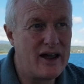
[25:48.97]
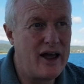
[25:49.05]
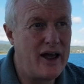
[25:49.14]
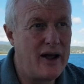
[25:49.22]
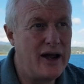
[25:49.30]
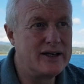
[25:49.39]

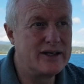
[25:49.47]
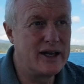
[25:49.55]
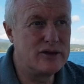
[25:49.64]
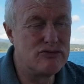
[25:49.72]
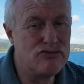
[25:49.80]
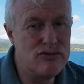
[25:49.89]
Uh, it
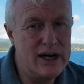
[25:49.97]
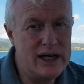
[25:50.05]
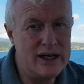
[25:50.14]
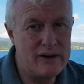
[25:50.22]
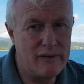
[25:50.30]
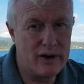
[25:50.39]
gets
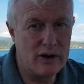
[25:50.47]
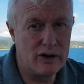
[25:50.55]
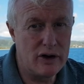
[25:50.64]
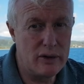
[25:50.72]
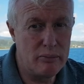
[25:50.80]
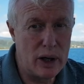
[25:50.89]
really difficult
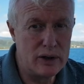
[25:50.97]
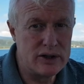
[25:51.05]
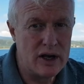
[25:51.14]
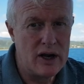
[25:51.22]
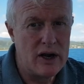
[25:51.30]
on a boat.